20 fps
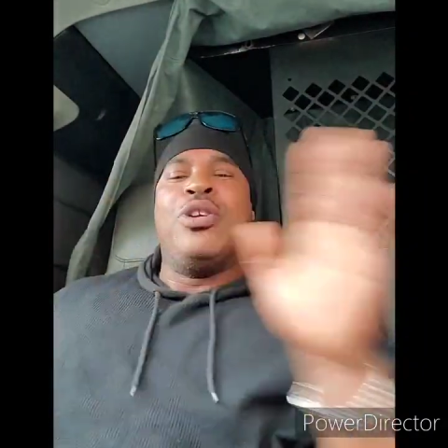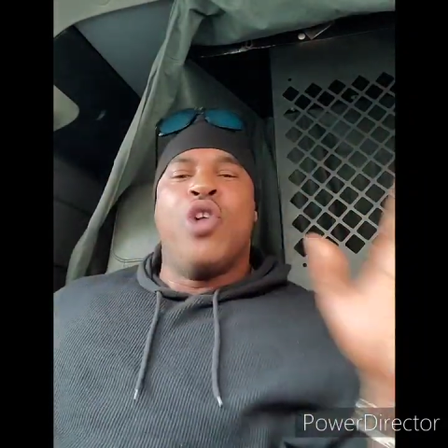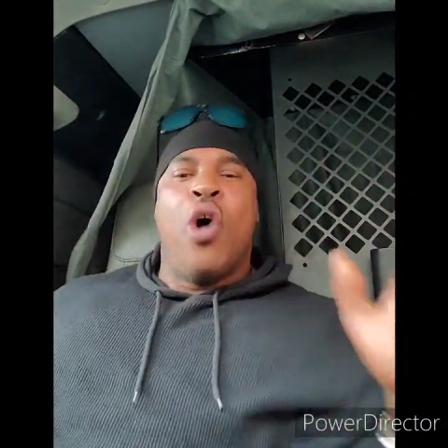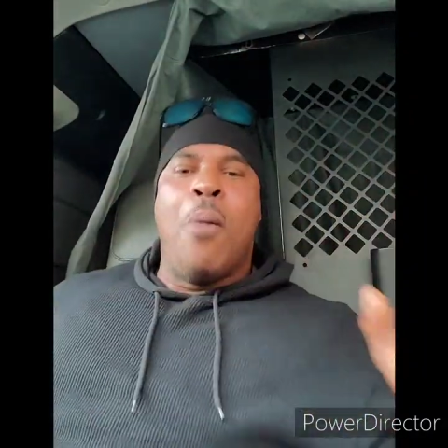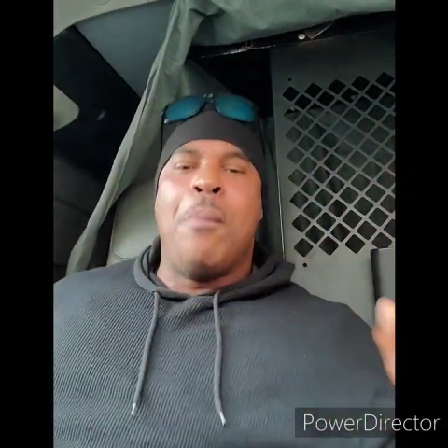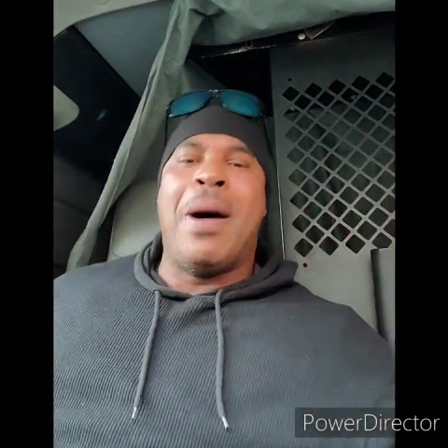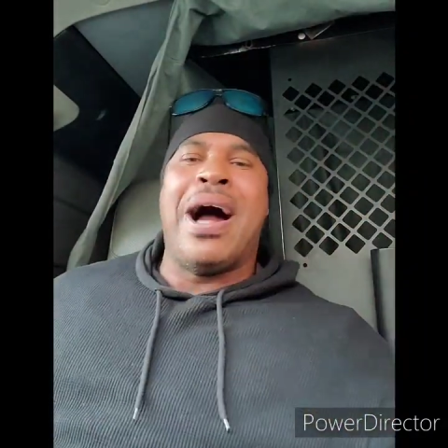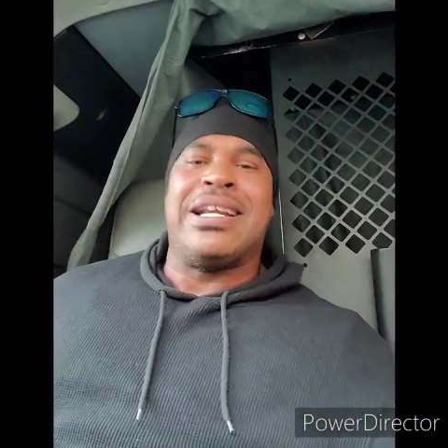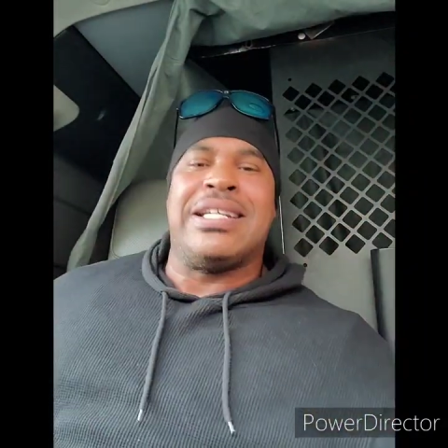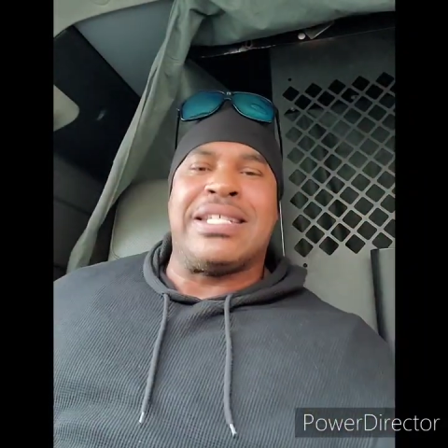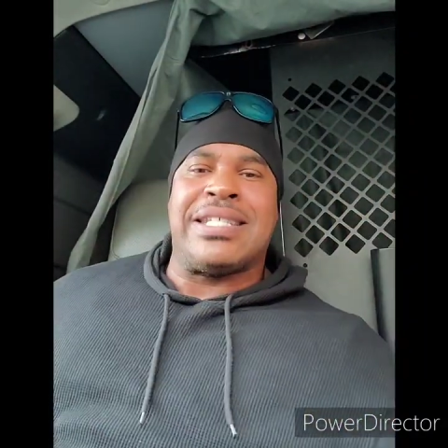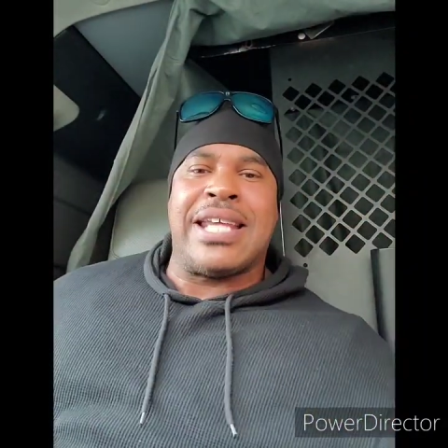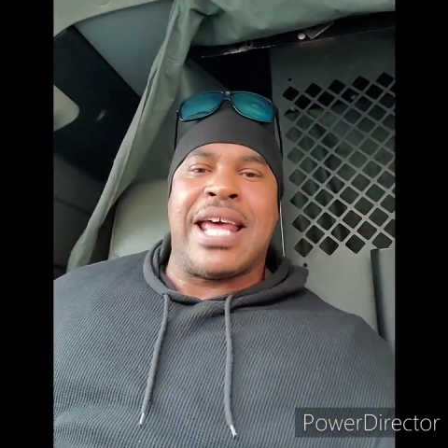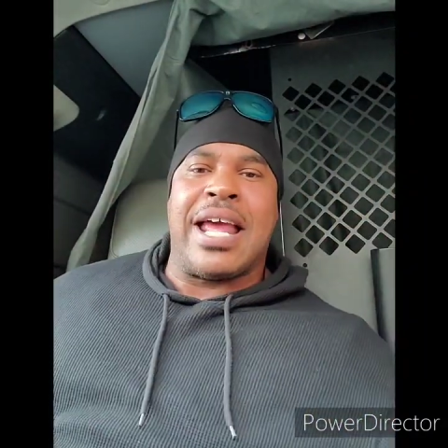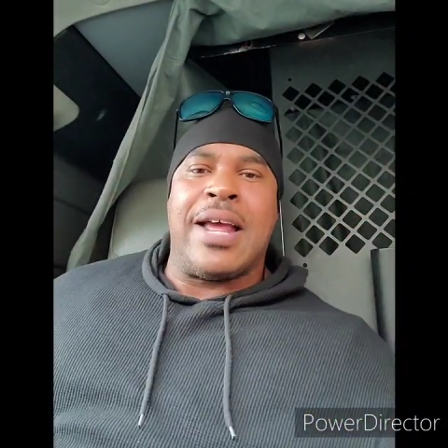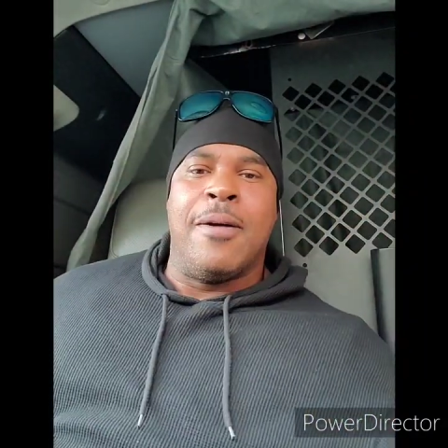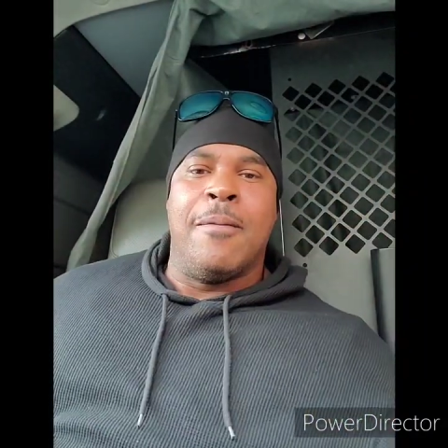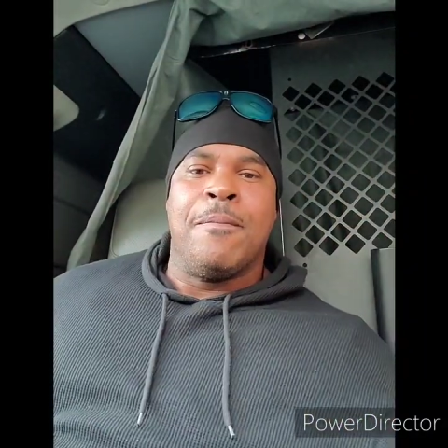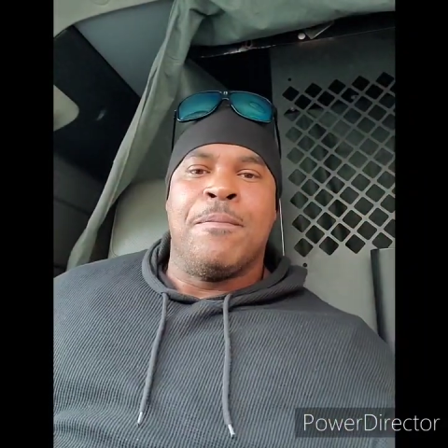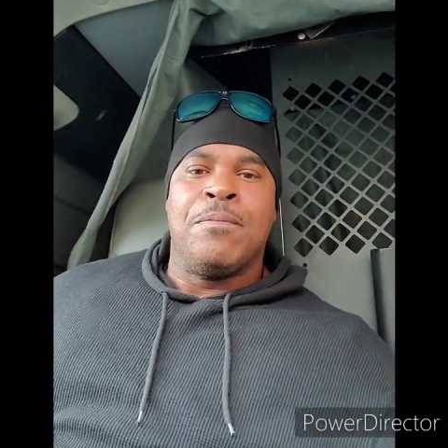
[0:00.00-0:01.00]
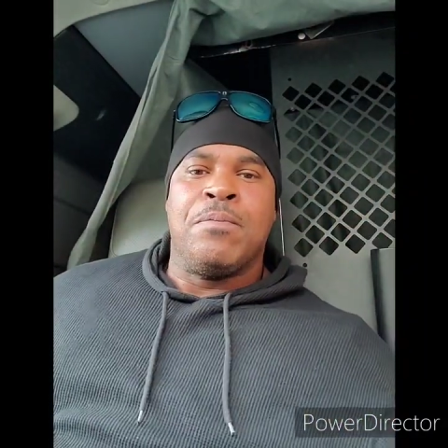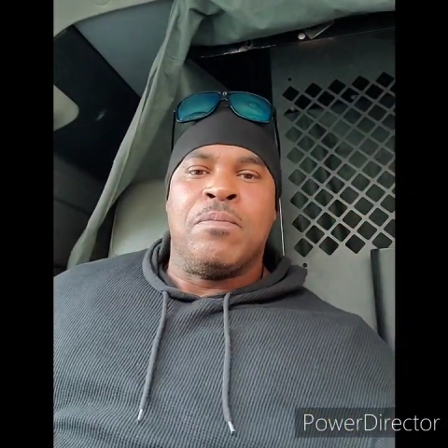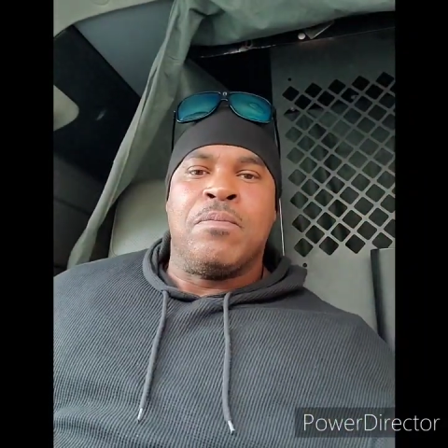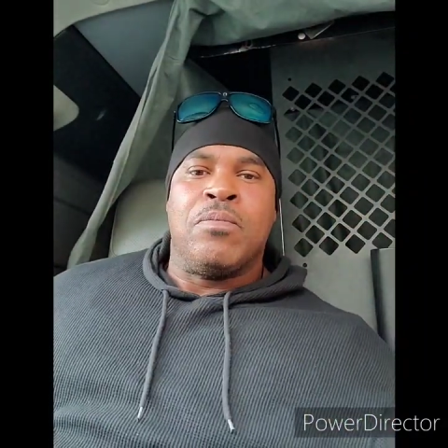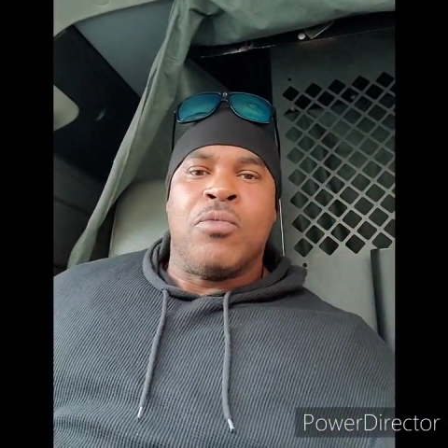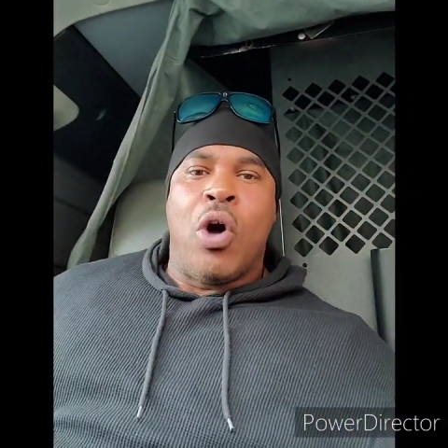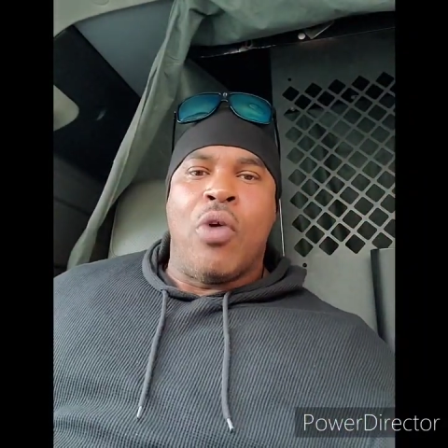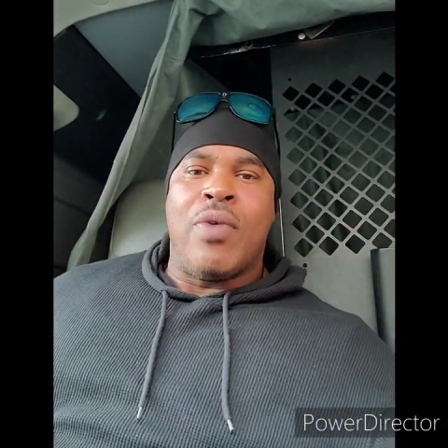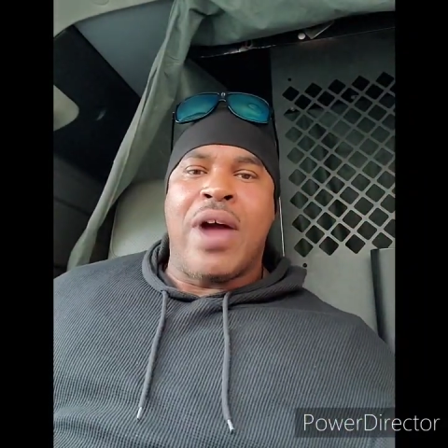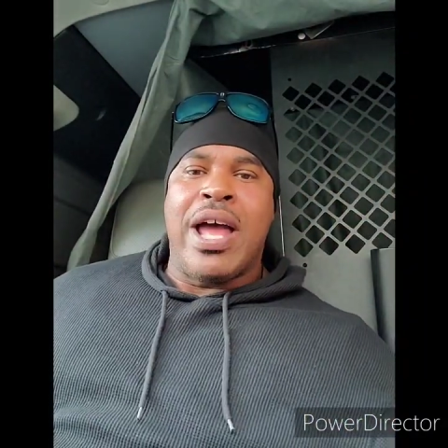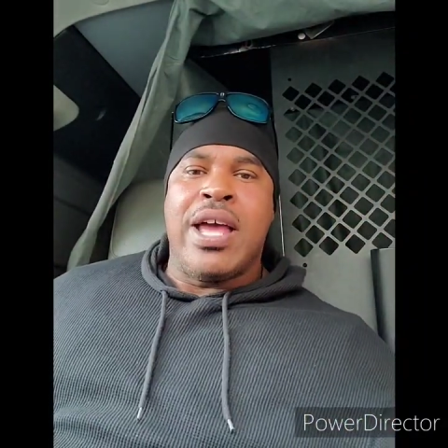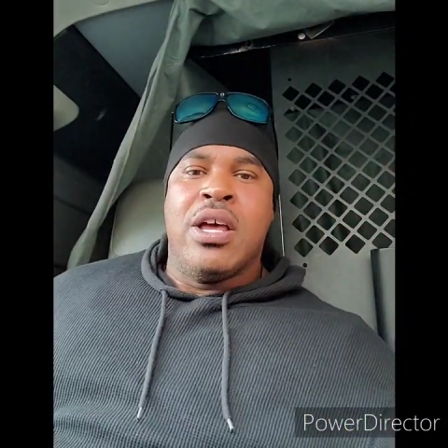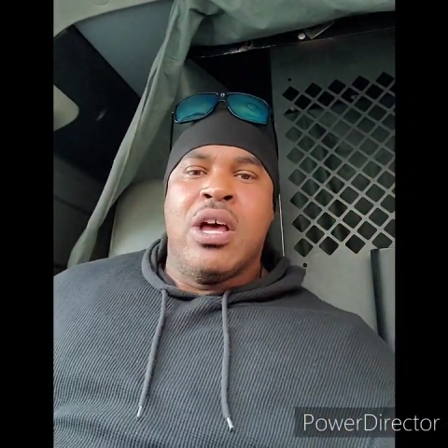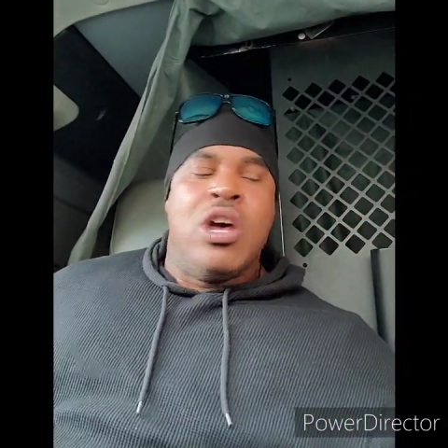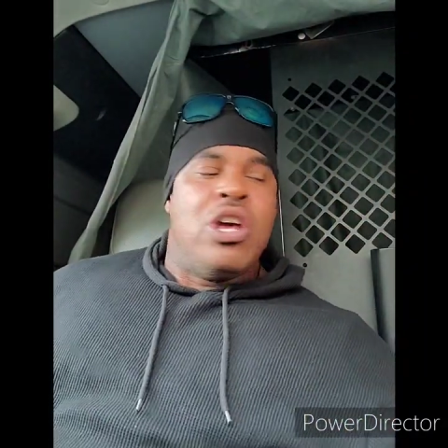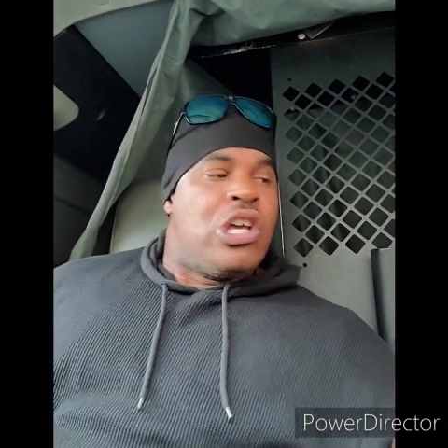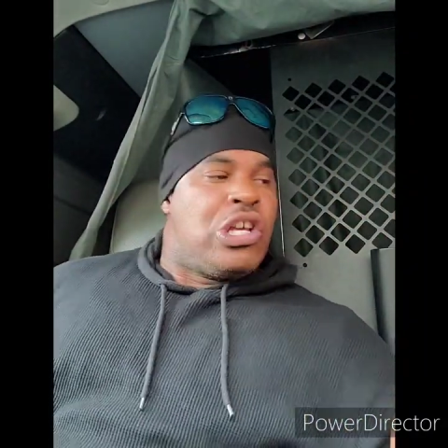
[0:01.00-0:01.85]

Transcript: nobody say, all right?